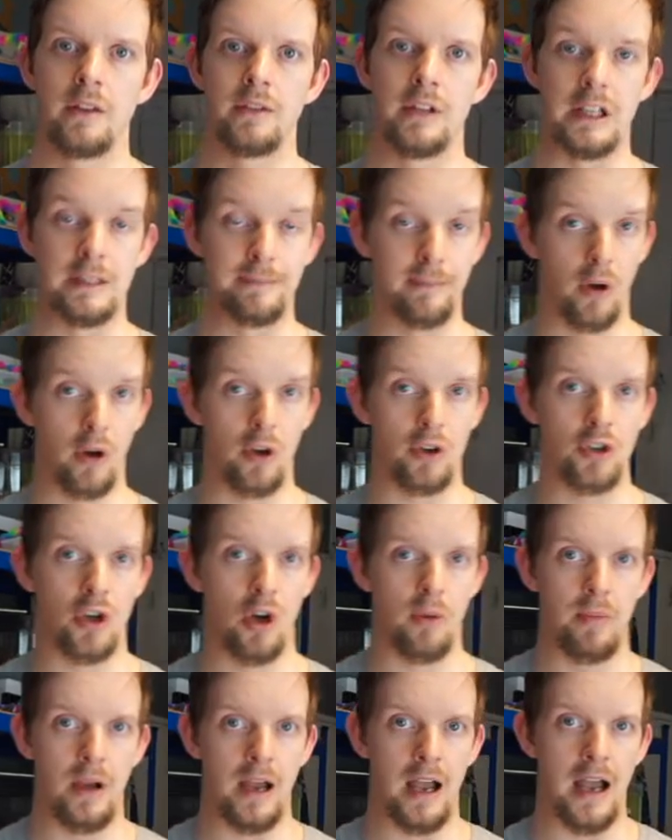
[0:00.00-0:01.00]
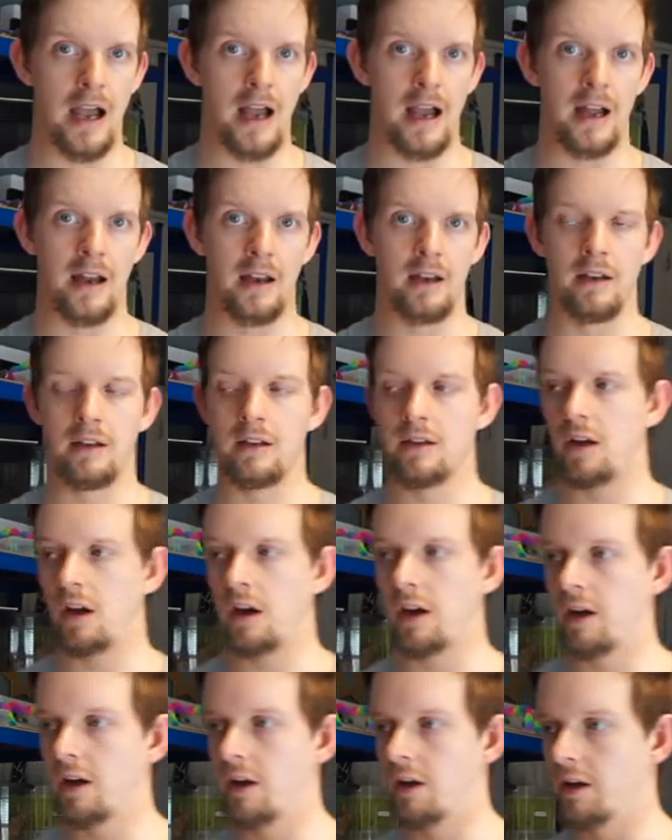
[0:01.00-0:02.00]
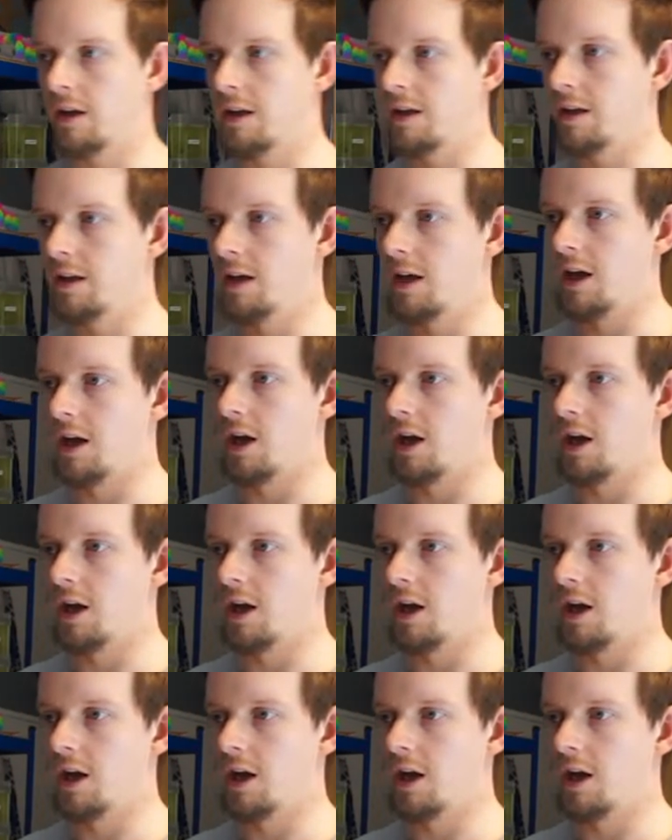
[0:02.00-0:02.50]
the spider shop, and I